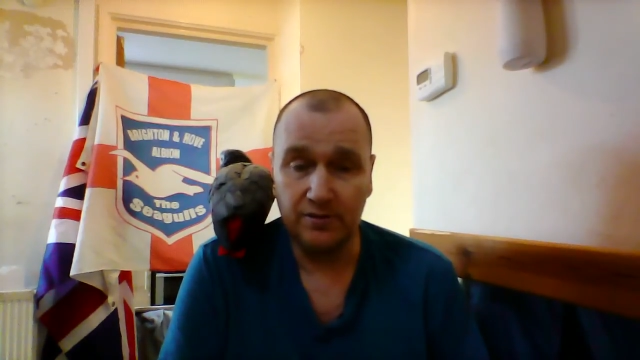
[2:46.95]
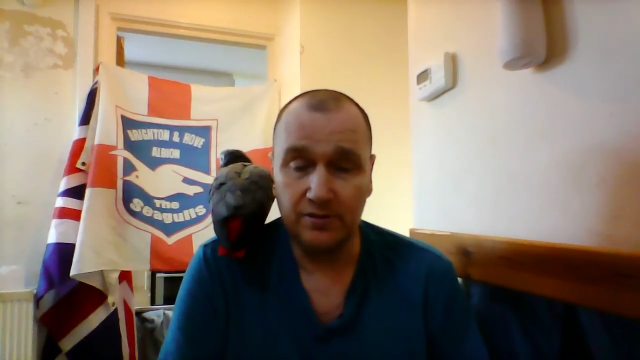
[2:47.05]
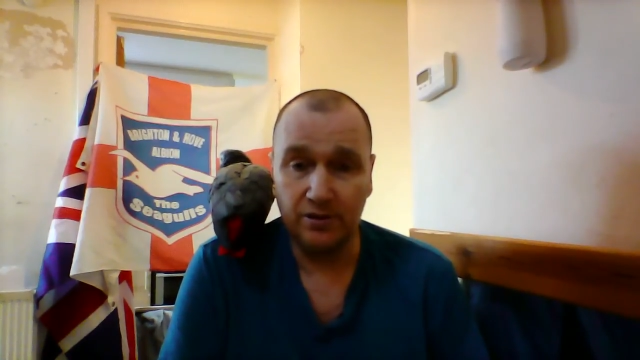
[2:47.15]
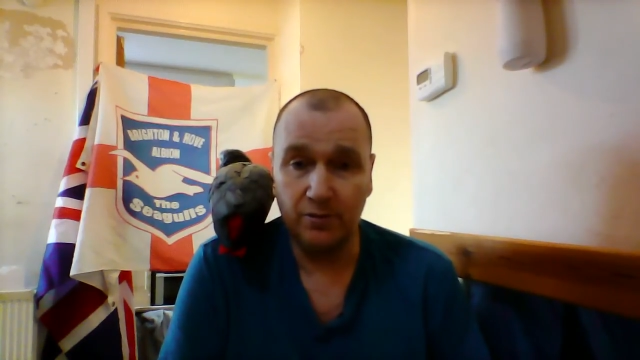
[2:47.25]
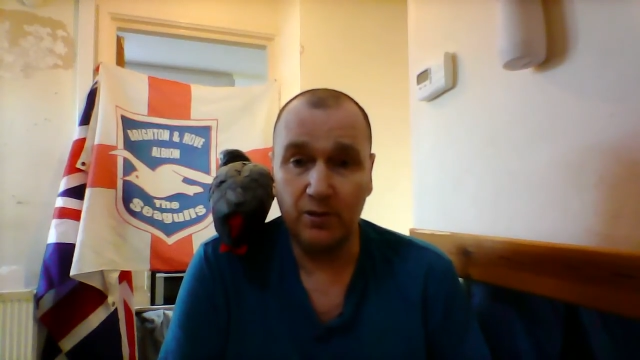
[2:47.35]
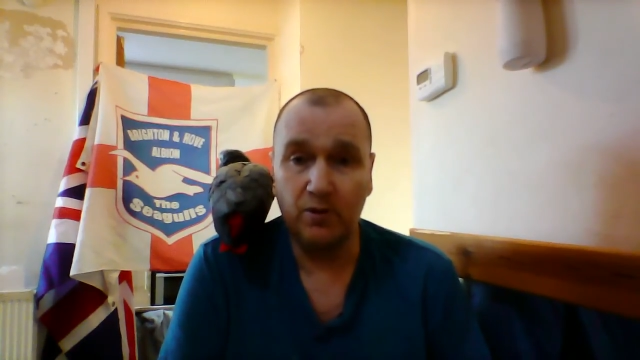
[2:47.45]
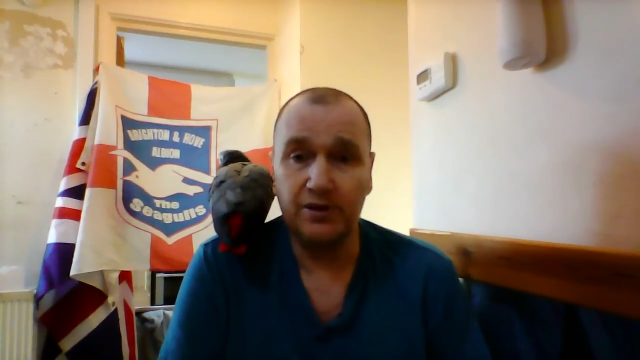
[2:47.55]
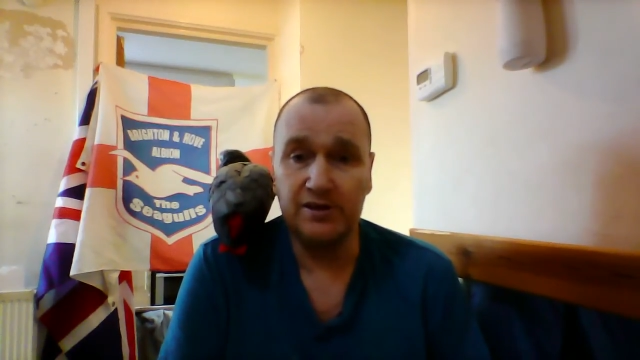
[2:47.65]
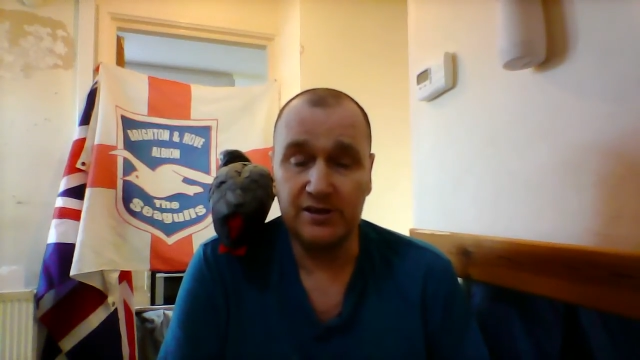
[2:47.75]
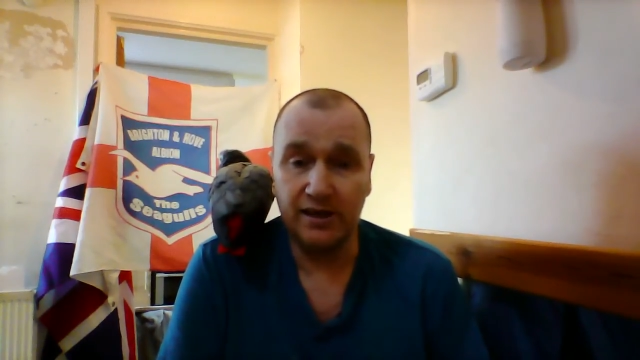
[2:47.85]
who we want
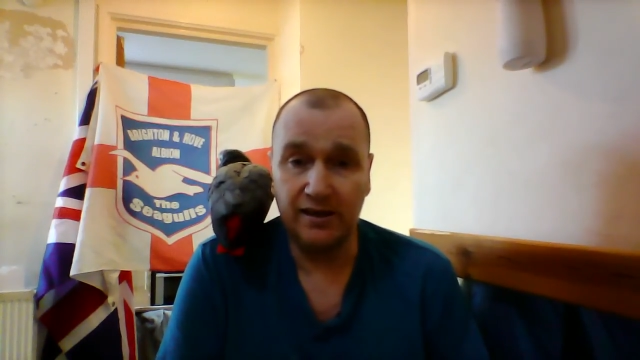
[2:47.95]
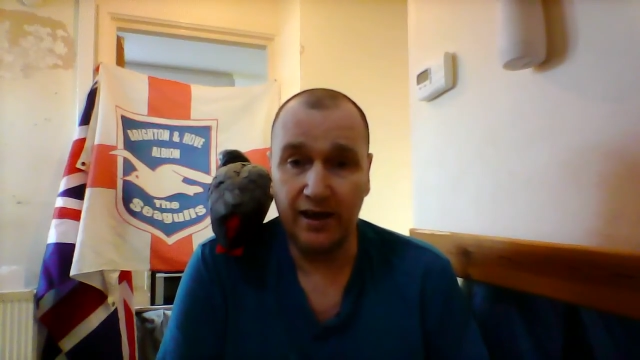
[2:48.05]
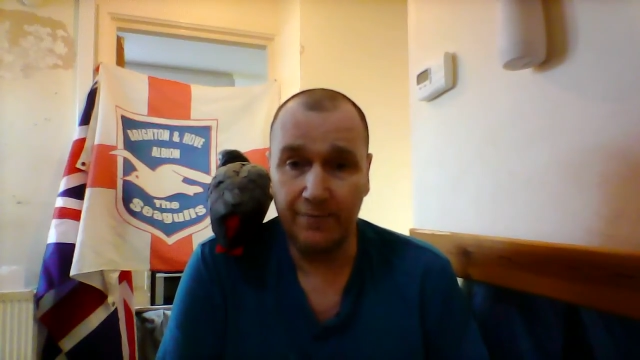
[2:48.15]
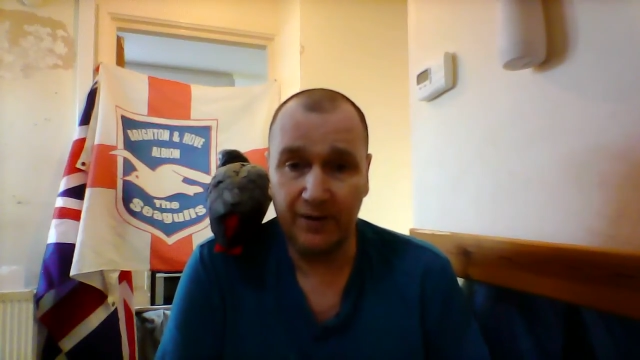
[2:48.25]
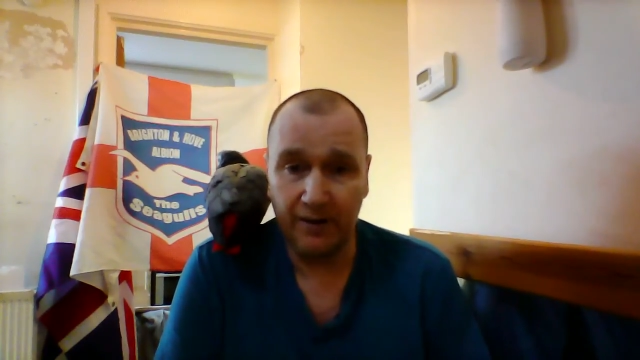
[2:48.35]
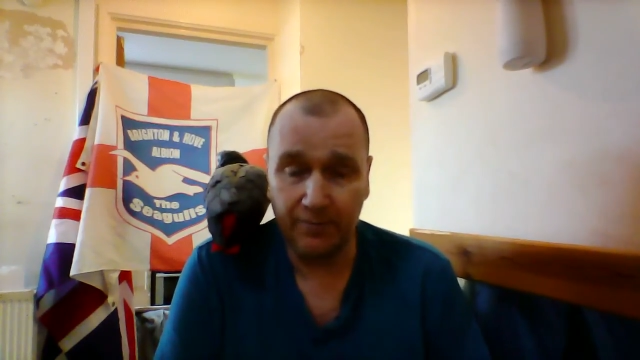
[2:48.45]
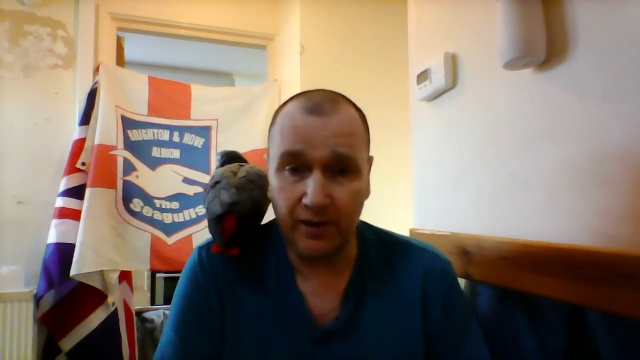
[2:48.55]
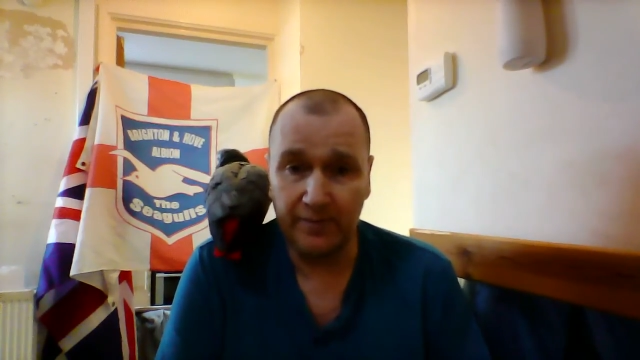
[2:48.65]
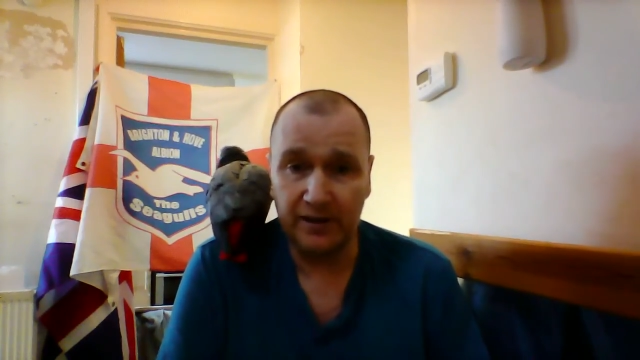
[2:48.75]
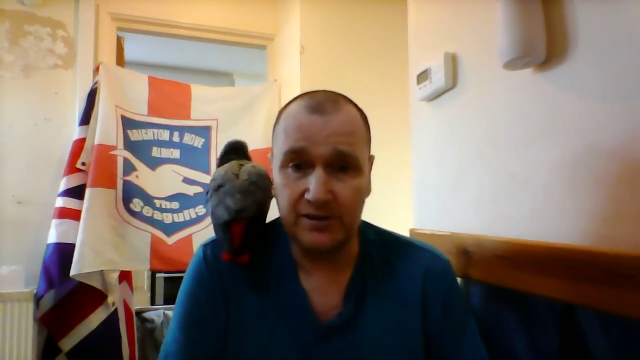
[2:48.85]
to see up in the
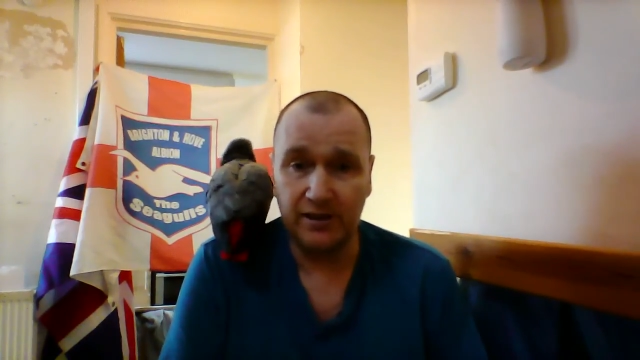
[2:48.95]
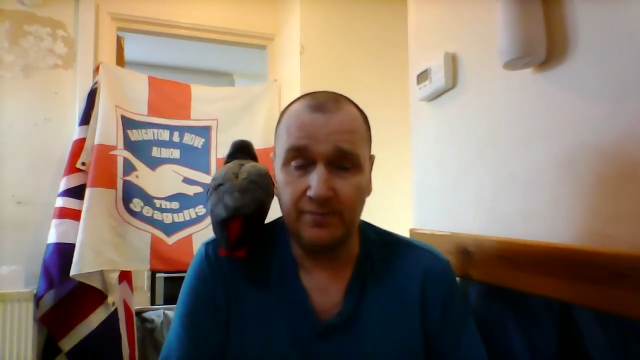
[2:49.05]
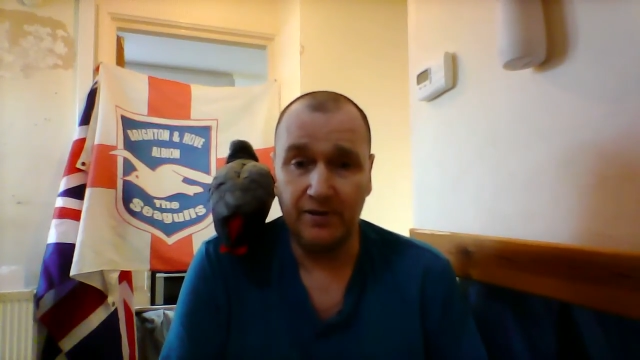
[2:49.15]
Premiership